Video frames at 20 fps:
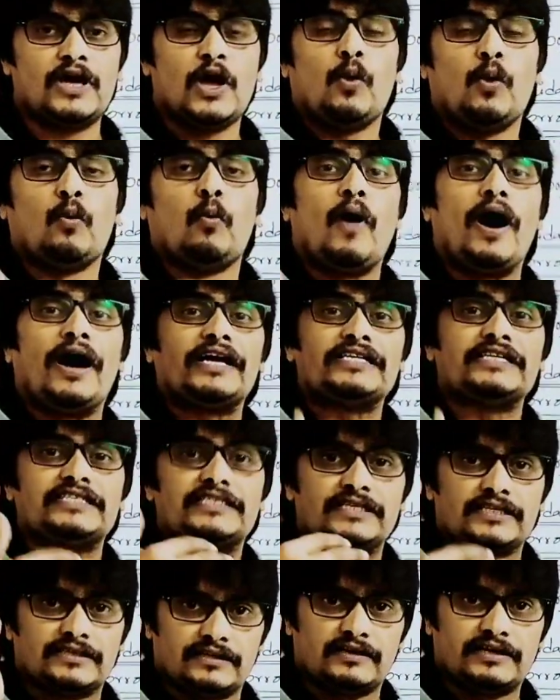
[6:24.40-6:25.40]
Once
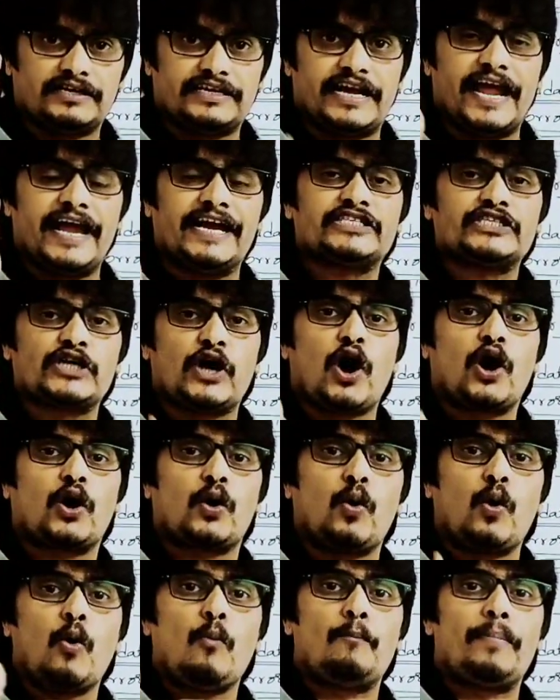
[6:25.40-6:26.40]
the gates are
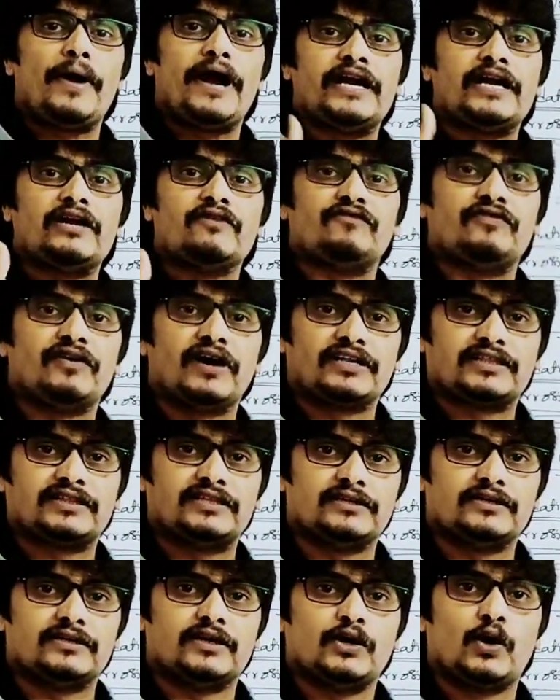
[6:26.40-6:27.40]
opened for
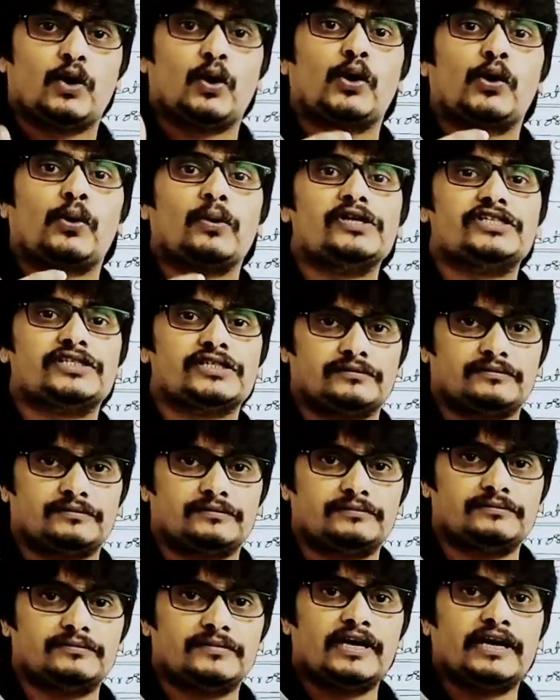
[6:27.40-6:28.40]
the corrosion,
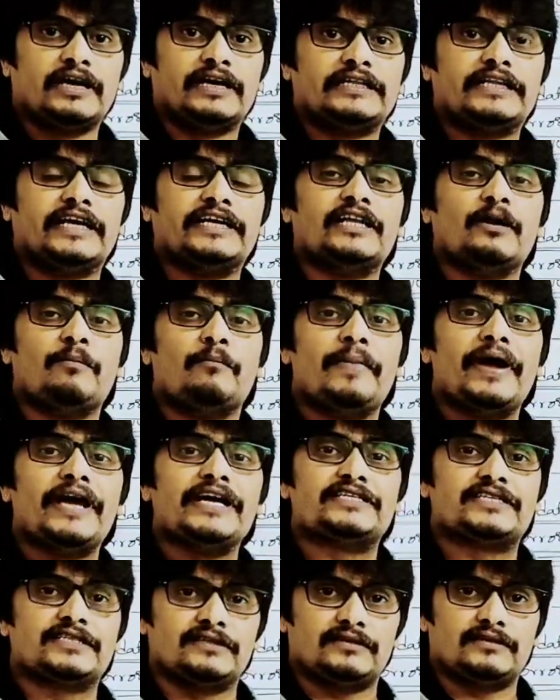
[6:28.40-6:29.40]
then the
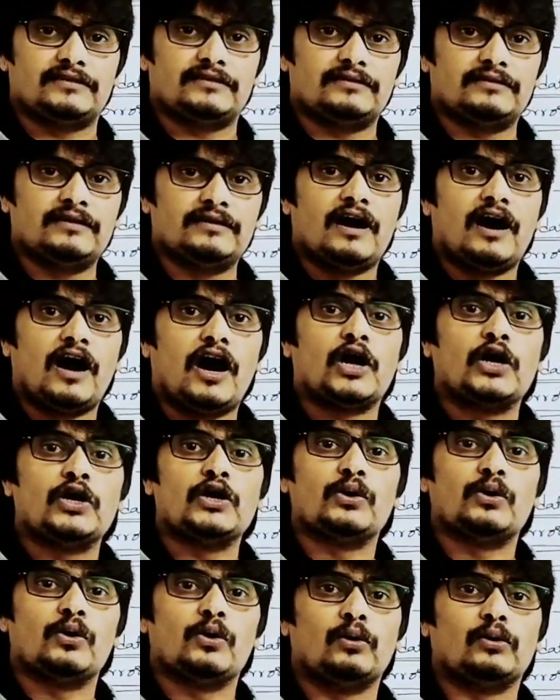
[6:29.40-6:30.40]
metal
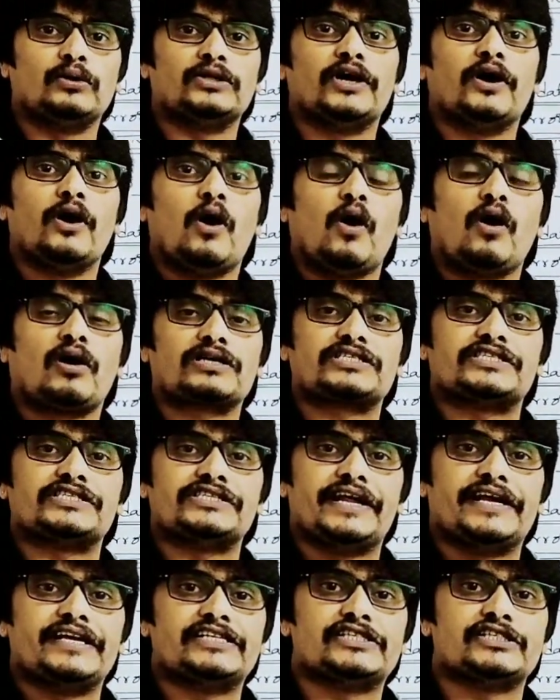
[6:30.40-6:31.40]
undergo the
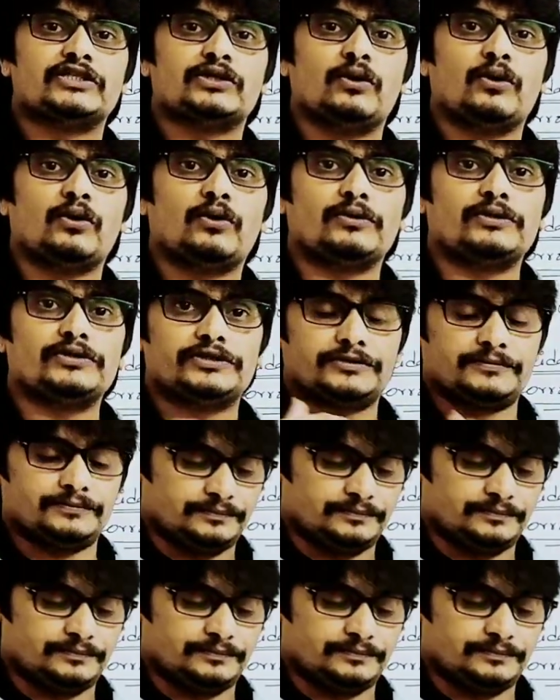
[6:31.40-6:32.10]
oxidation corrosion.